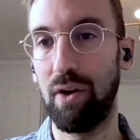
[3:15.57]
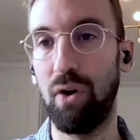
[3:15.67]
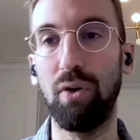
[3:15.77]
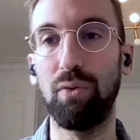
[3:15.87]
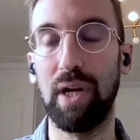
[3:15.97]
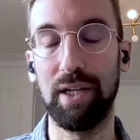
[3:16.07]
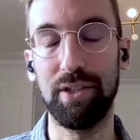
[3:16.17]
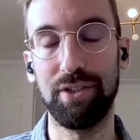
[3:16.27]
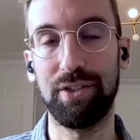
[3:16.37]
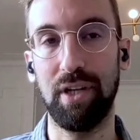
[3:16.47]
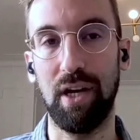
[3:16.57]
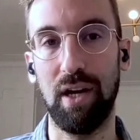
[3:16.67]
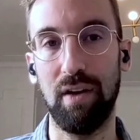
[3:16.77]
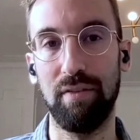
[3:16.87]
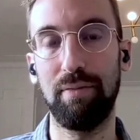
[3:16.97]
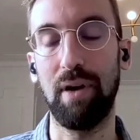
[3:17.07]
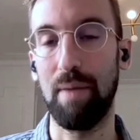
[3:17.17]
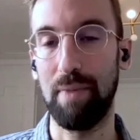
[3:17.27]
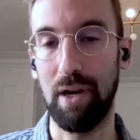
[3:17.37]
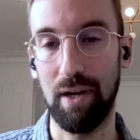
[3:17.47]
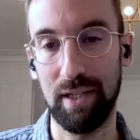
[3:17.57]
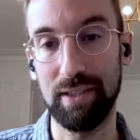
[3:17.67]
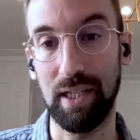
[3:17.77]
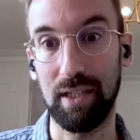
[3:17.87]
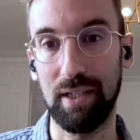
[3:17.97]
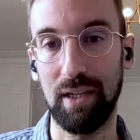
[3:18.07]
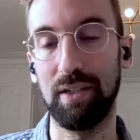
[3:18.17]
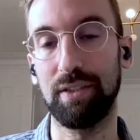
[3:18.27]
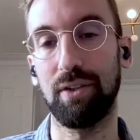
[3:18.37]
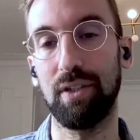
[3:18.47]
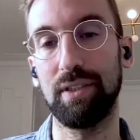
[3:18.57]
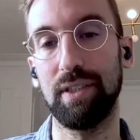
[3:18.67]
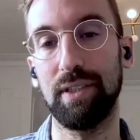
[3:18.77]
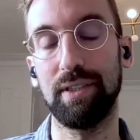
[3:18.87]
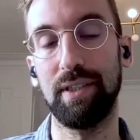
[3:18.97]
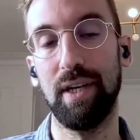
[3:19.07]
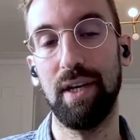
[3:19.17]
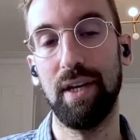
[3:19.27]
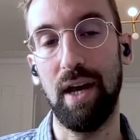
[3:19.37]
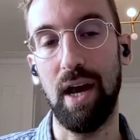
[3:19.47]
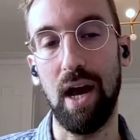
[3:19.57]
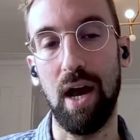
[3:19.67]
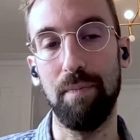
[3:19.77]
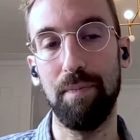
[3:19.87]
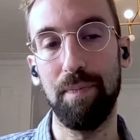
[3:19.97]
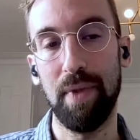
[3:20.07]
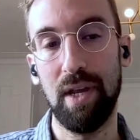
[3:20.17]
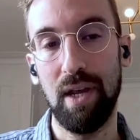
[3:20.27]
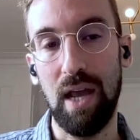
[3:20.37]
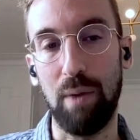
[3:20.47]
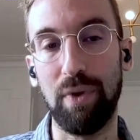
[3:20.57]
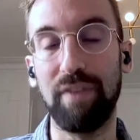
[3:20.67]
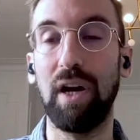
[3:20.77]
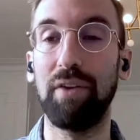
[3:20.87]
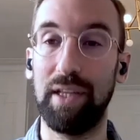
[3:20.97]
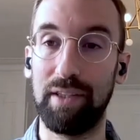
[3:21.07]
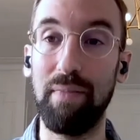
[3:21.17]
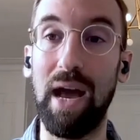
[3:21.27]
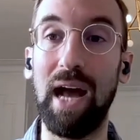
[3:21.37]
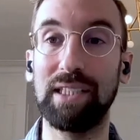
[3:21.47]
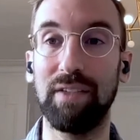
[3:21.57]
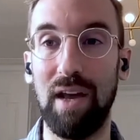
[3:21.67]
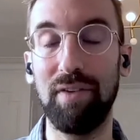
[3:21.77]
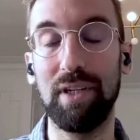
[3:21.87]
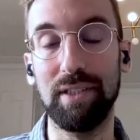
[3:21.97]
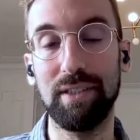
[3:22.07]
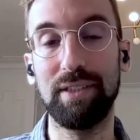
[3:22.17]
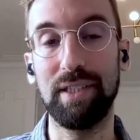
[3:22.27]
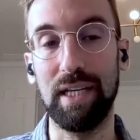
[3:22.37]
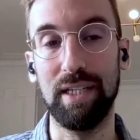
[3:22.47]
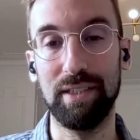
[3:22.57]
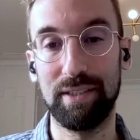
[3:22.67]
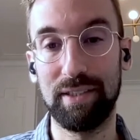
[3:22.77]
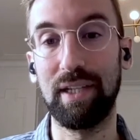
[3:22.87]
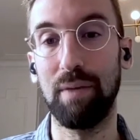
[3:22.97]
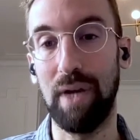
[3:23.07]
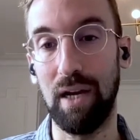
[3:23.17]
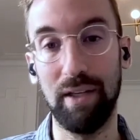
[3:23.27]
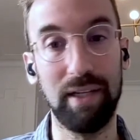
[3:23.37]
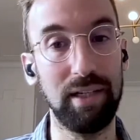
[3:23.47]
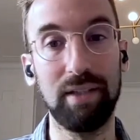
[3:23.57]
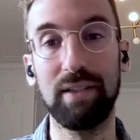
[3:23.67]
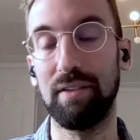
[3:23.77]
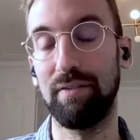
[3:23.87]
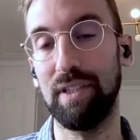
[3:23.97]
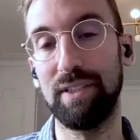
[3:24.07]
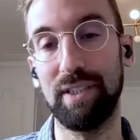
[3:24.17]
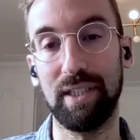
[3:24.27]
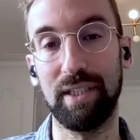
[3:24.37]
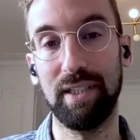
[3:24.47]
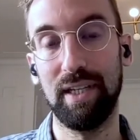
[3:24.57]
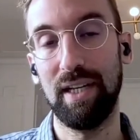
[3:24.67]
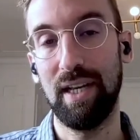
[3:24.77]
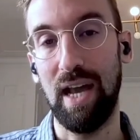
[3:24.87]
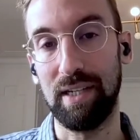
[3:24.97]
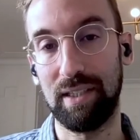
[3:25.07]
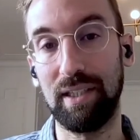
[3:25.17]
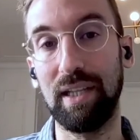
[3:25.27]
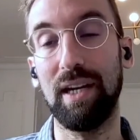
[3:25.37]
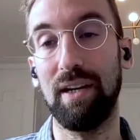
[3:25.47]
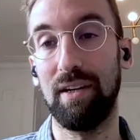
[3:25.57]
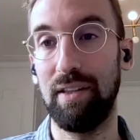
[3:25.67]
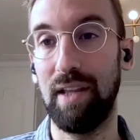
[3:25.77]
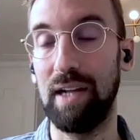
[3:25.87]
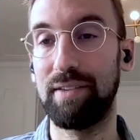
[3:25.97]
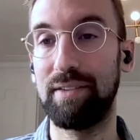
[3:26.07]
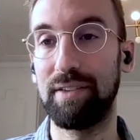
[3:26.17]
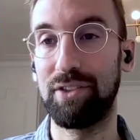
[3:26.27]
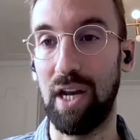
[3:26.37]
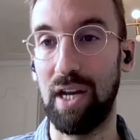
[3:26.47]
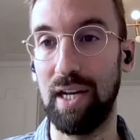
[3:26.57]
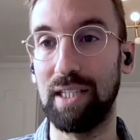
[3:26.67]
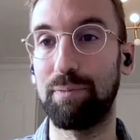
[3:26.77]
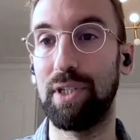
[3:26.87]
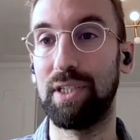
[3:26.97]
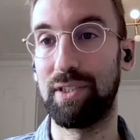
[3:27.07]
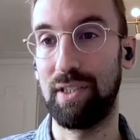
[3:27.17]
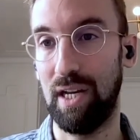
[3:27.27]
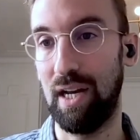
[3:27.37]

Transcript: the whole range of primary and secondary sources. And we found that the mass of evidence is compelling, convincing, and clear that China has breached